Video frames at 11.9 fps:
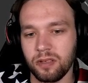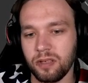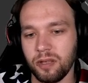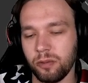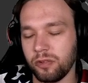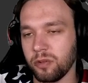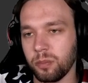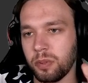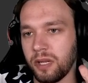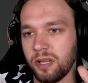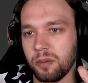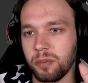it was a
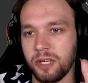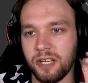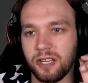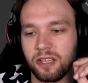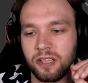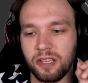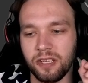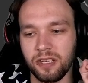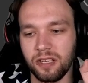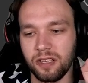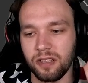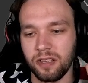bad buy
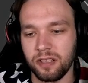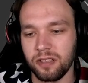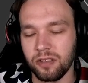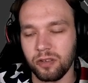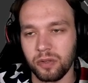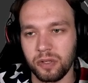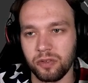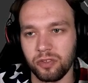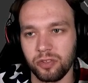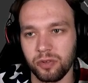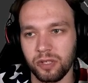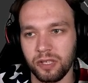and I didn't know what I was
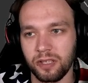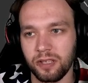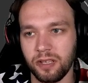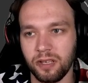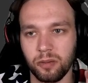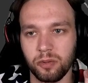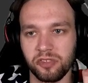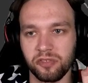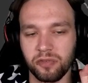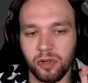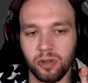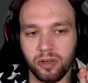doing and I wasn't
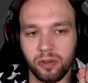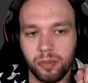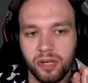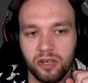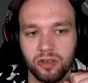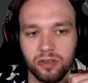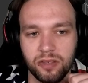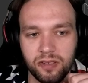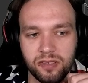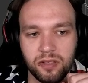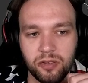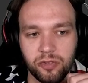following a pattern.
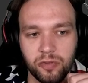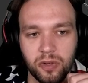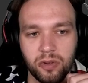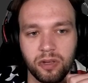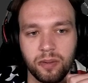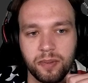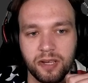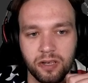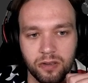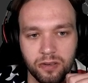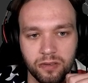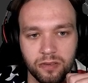This, I was following a
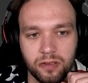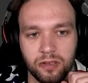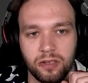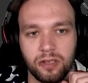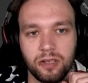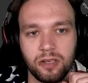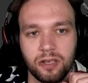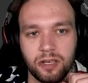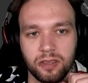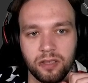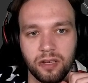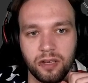pattern. I
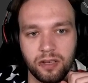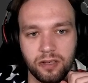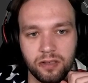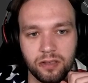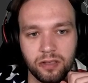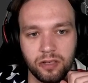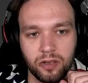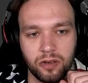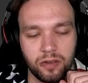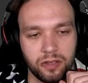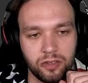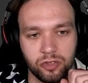thought,
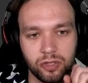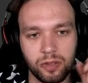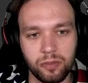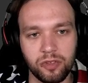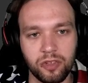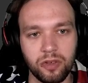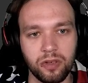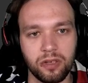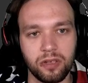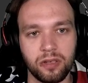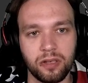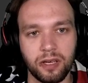this trade was good.
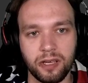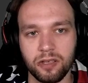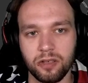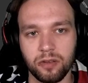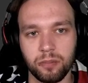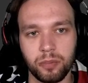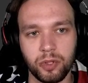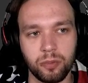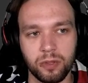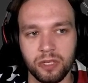I could have, boom,